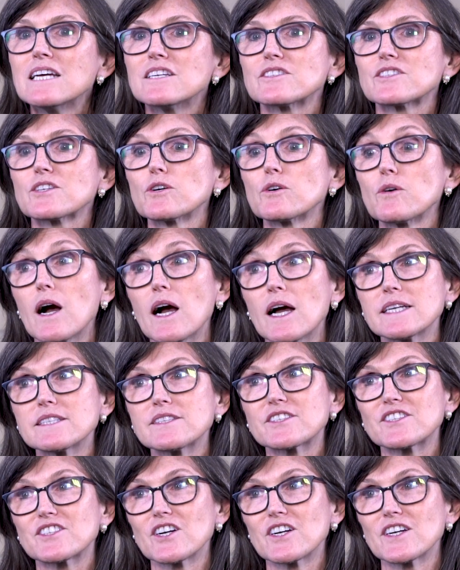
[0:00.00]
So I
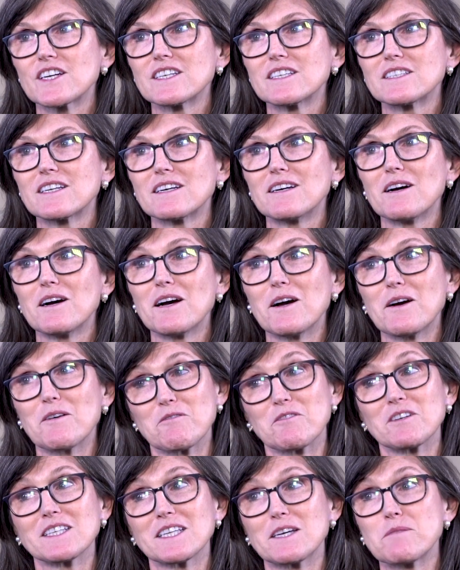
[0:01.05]
started
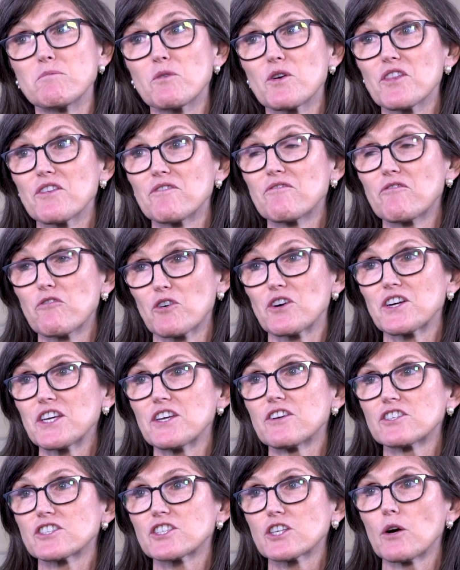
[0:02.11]
really more than 40
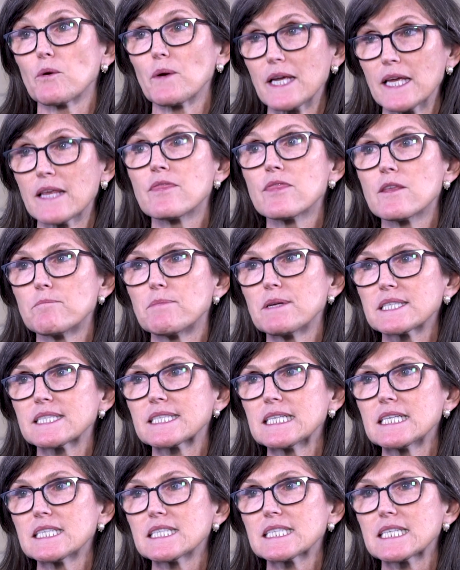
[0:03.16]
years ago in the
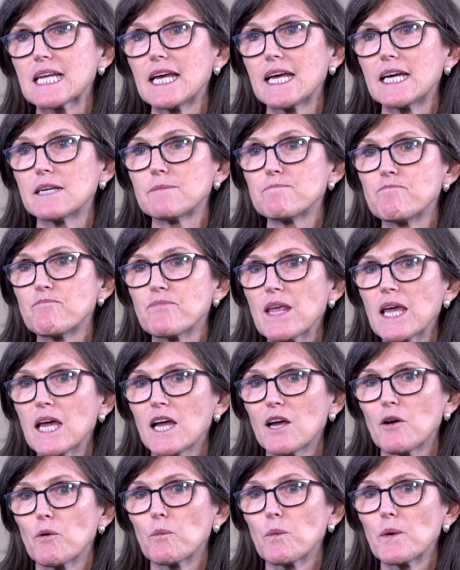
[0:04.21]
business, and
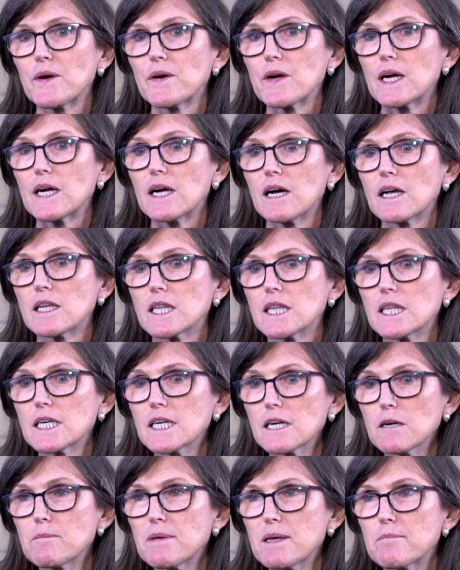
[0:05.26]
we're a
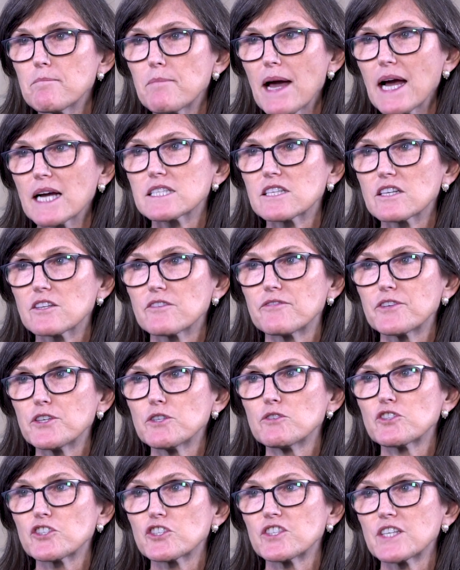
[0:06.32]
little bit back to the
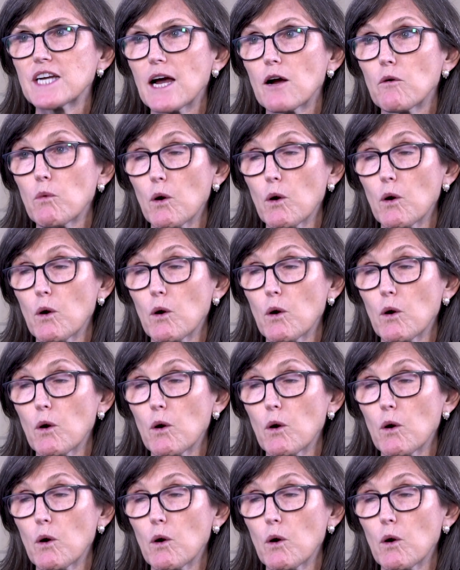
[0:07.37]
future now.